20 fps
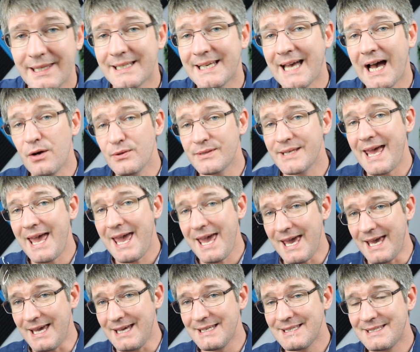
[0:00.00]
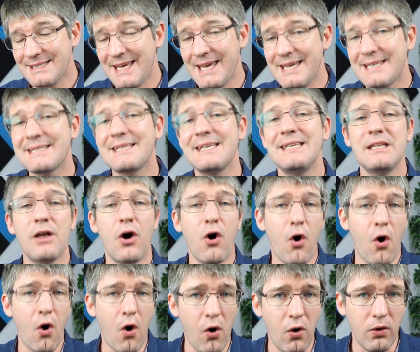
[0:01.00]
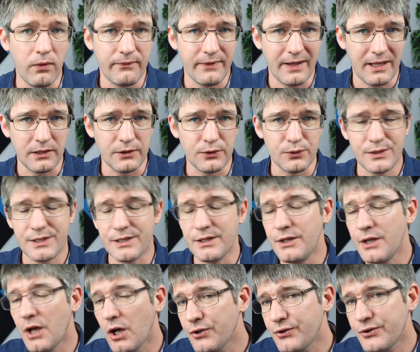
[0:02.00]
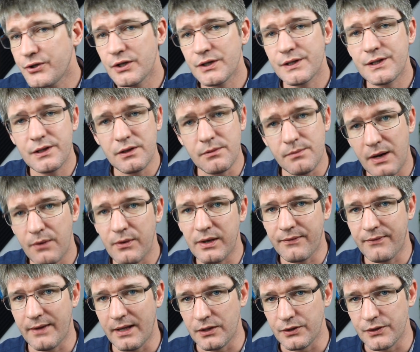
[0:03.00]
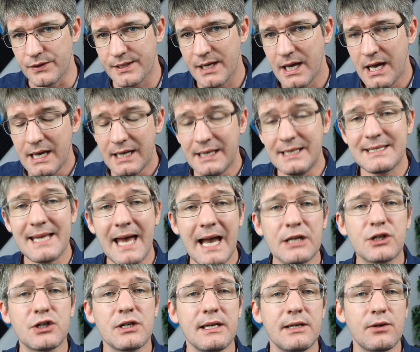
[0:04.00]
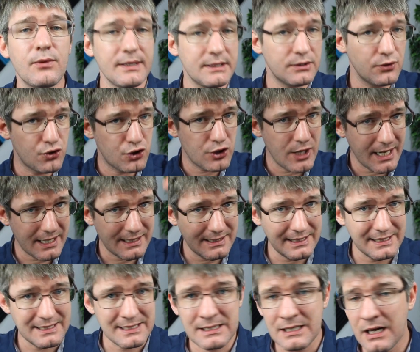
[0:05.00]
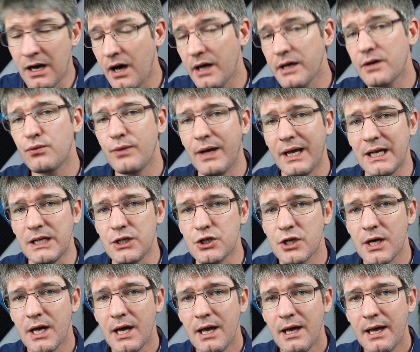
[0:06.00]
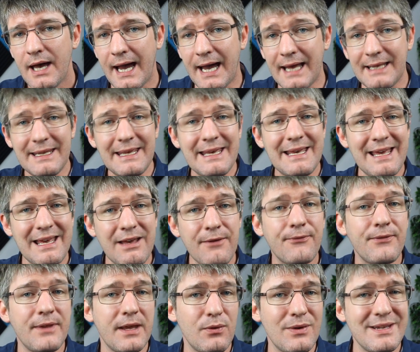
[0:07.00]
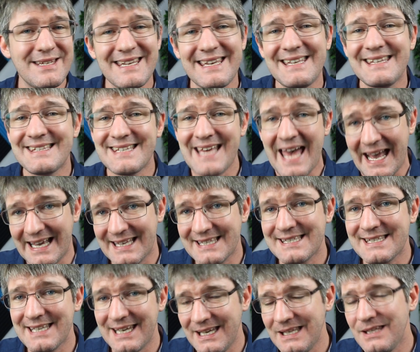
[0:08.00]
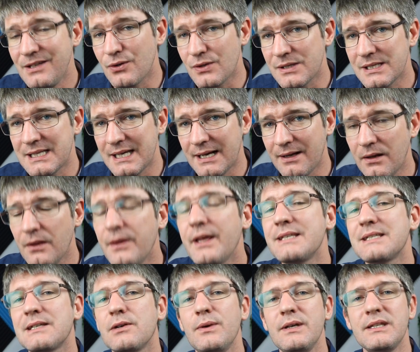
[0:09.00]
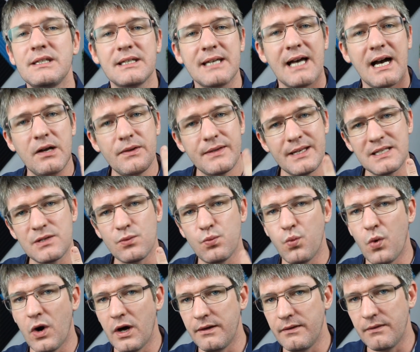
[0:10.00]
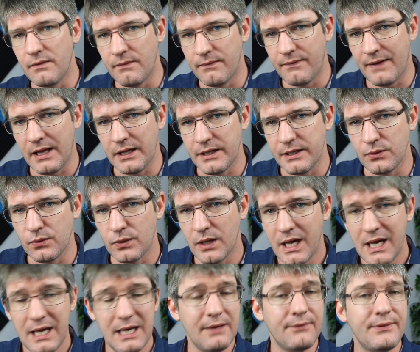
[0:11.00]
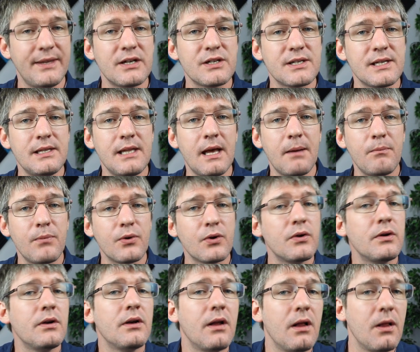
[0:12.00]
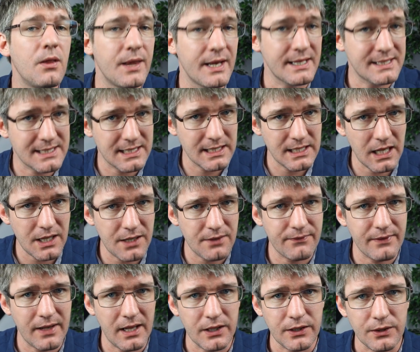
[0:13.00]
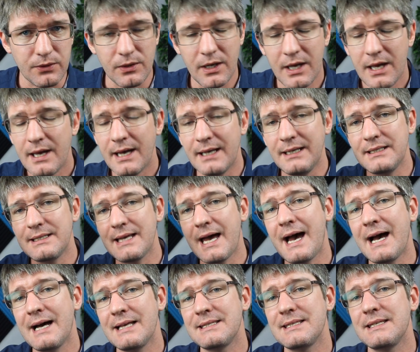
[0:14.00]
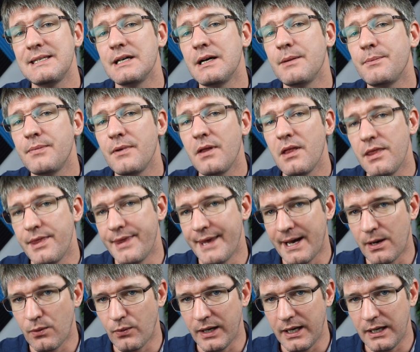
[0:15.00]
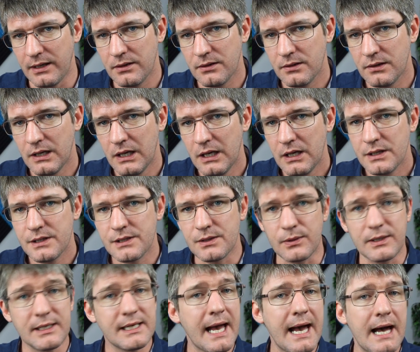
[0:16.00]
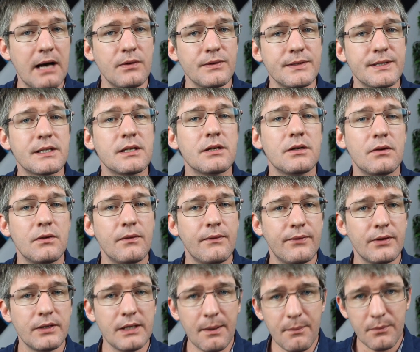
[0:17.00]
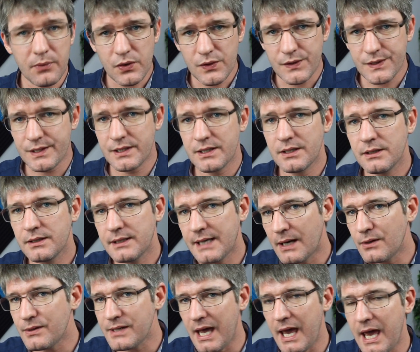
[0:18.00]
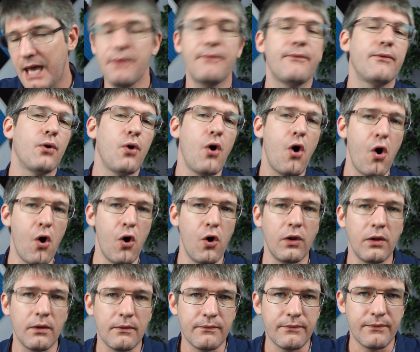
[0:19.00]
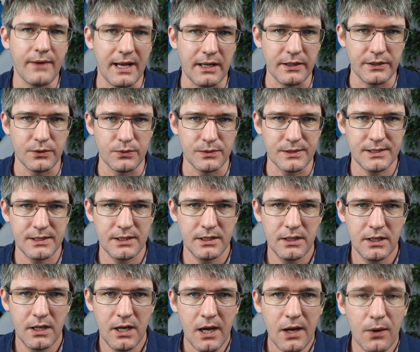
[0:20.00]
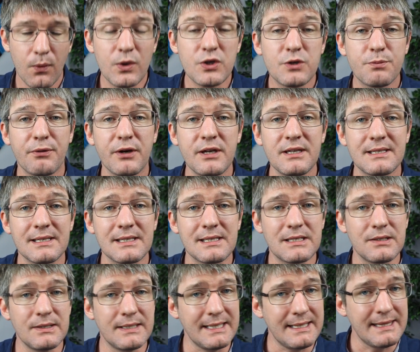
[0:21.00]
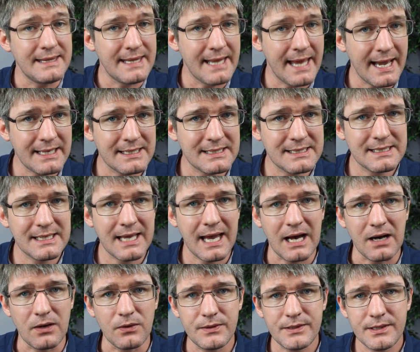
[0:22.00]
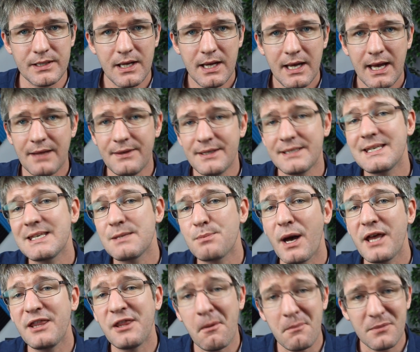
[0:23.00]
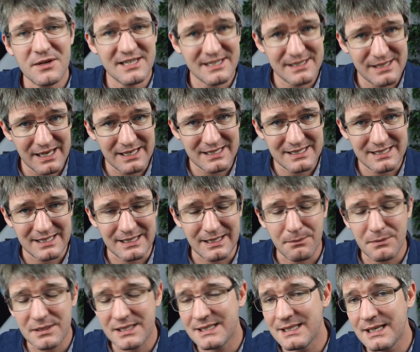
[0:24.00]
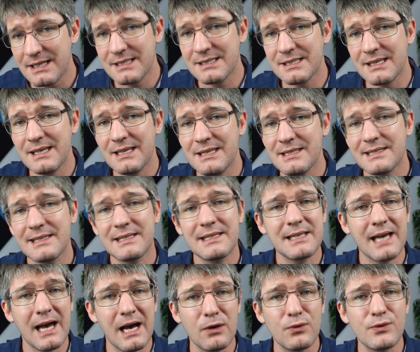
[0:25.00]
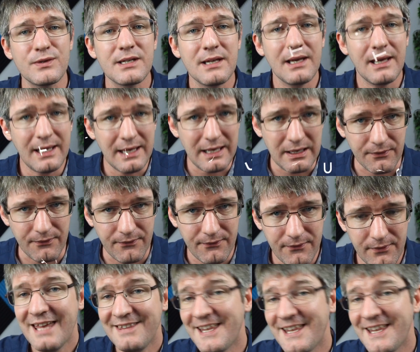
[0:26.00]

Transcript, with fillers: Now count A takes in all values, not just numeric values. It is actually going to check the entire range and if there is a text in your cell, that's going to count as one value. If there's a number, that's another value, and it adds it up that way. So count for numbers, count A for all values. Which brings us to the next count, and this is by number six, and number six is count if.